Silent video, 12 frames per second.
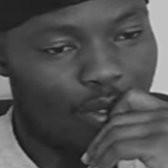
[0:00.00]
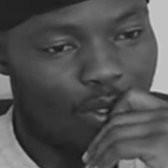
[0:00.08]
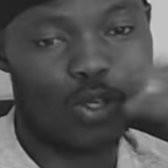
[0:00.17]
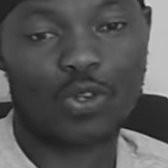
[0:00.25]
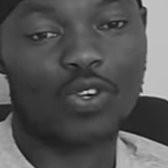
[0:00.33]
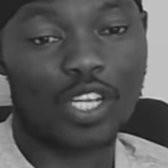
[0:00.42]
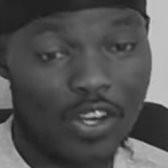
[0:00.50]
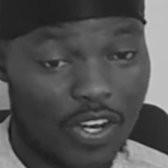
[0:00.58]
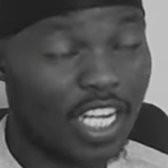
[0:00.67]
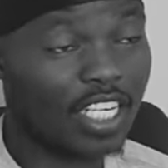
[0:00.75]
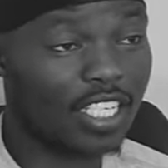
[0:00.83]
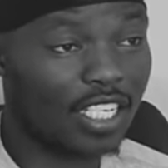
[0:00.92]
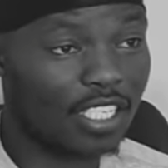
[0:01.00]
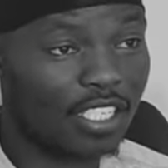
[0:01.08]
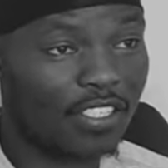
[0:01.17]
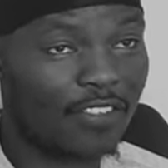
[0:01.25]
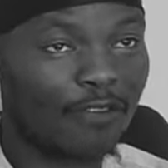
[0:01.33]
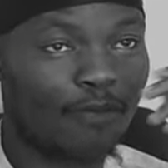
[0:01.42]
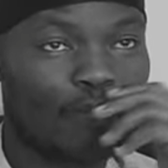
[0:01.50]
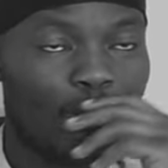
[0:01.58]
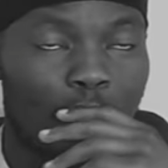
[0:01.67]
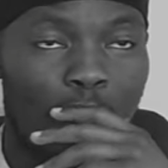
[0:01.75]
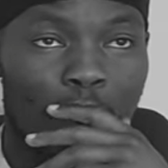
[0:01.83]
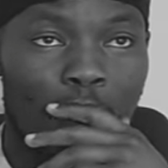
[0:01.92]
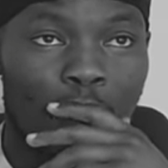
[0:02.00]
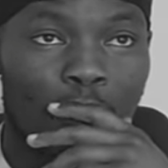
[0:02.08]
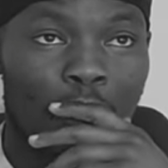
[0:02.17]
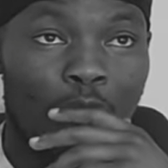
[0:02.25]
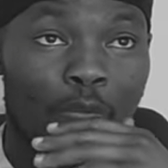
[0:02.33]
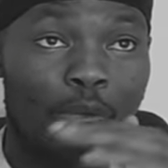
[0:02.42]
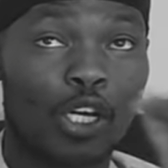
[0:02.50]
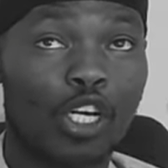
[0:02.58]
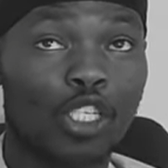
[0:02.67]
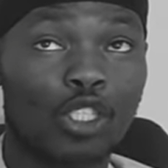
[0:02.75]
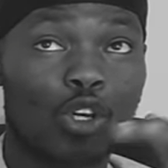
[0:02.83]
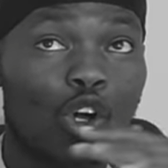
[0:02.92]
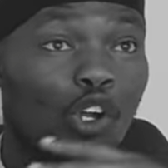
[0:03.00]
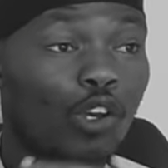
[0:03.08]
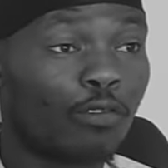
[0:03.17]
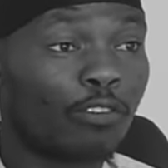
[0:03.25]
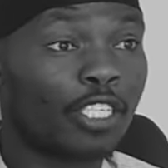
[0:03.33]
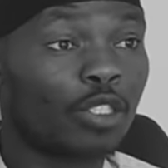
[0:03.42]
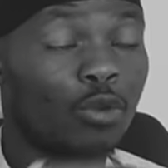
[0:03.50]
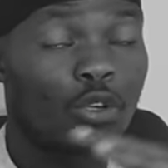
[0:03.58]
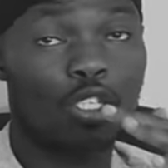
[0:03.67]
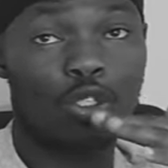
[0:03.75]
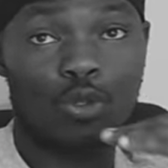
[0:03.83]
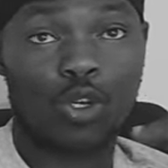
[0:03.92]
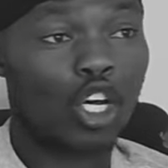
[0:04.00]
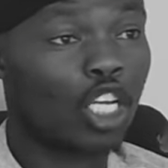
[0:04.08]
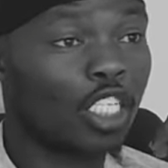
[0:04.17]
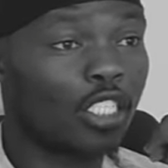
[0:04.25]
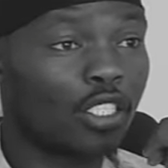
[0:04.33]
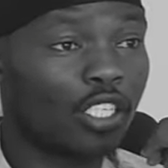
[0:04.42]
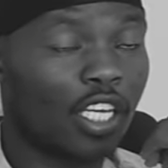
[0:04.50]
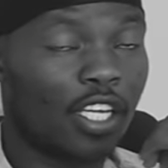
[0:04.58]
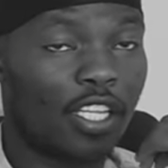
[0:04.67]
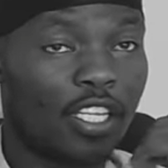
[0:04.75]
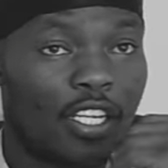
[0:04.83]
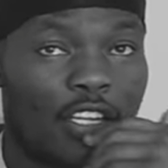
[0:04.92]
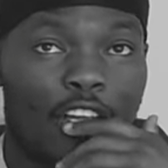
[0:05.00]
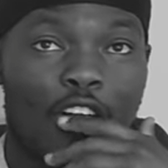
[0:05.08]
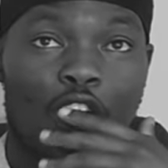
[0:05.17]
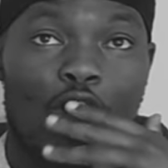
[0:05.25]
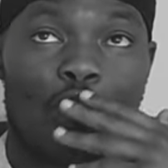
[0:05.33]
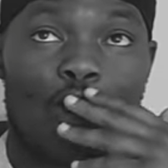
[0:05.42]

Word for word: Do you regret it? Because all of us we went to college together. Yeah.